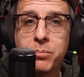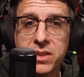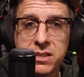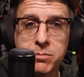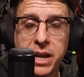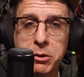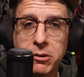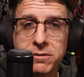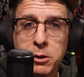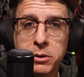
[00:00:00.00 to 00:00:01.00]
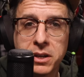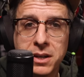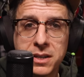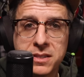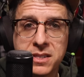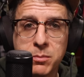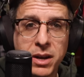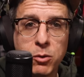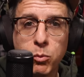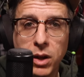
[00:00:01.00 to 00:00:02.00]
This microphone costs
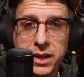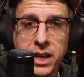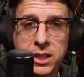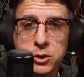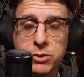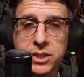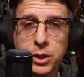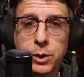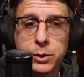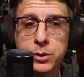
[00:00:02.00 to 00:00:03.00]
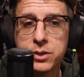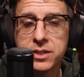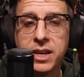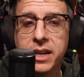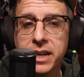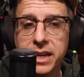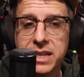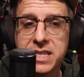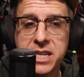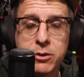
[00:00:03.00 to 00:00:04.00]
about $100,
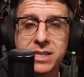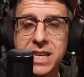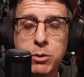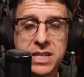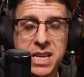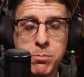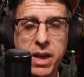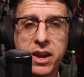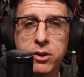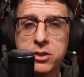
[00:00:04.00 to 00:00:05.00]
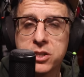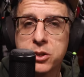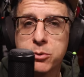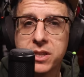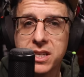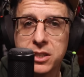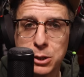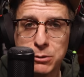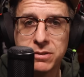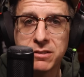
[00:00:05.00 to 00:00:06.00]
and here is how it compares to the
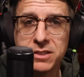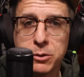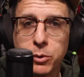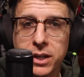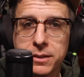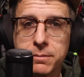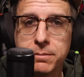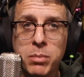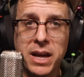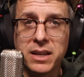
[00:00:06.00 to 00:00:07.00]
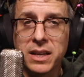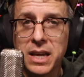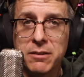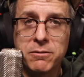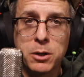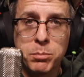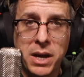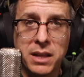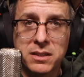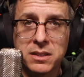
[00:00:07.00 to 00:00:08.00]
251. Back again for a
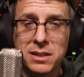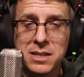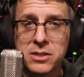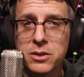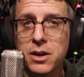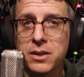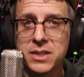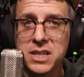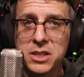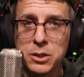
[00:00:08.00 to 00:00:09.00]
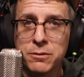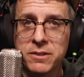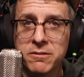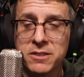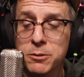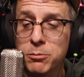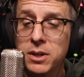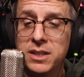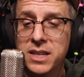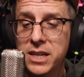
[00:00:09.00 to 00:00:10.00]
palate cleanser on the
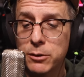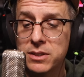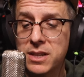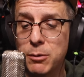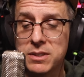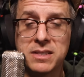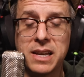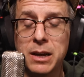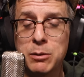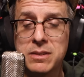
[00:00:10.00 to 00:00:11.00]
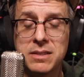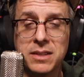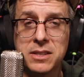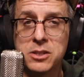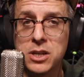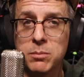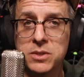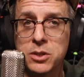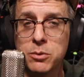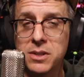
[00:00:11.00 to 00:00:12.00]
251. Here is how it sounds. Let's jump
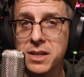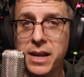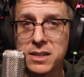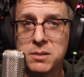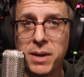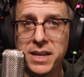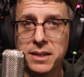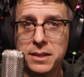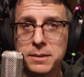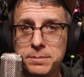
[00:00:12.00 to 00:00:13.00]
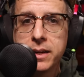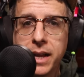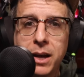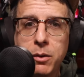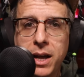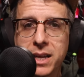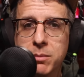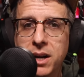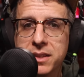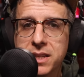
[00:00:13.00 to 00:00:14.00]
to the next mic. Now I am
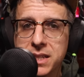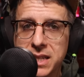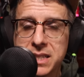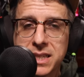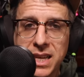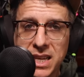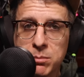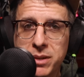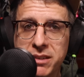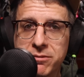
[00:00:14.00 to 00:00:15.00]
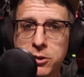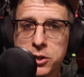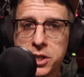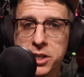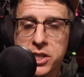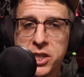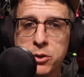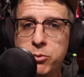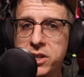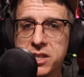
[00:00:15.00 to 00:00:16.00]
on the Neat King Bee
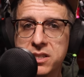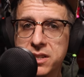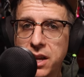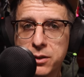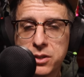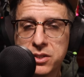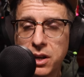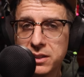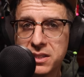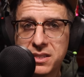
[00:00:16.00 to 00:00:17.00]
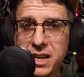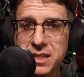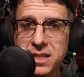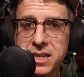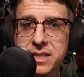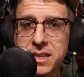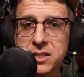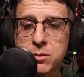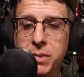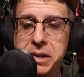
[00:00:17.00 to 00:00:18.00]
v2, which is another solid-state
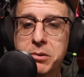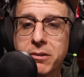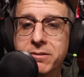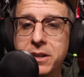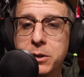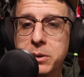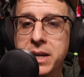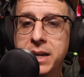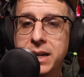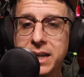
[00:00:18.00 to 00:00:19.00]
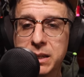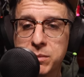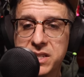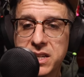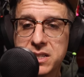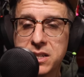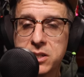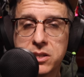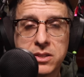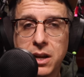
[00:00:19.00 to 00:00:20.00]
condenser microphone. I am 6
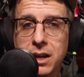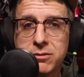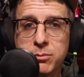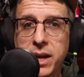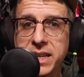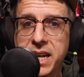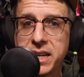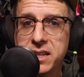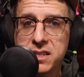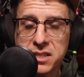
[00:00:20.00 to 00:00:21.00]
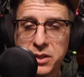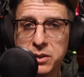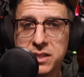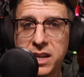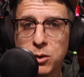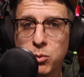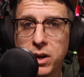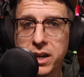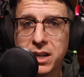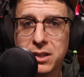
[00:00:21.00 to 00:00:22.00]
inches off. My gain is still set at
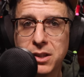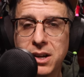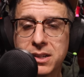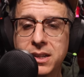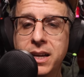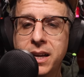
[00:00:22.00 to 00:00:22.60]
1 o'clock.